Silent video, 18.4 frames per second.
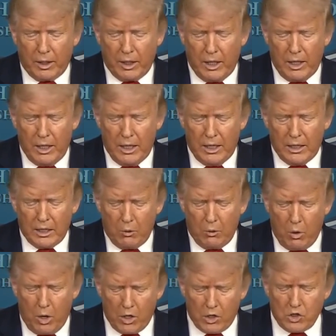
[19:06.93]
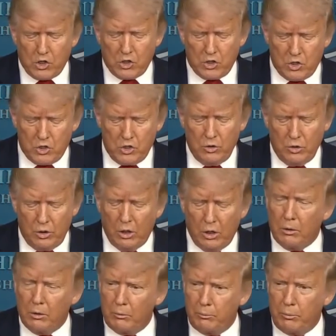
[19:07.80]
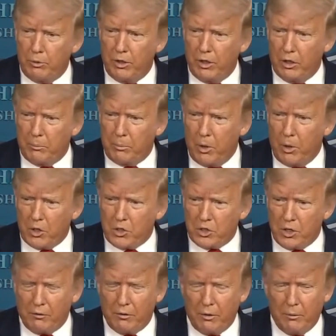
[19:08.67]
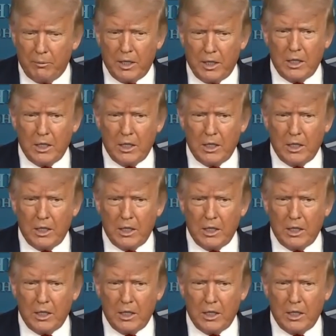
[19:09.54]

And I watched, you know, pretty good parts of them.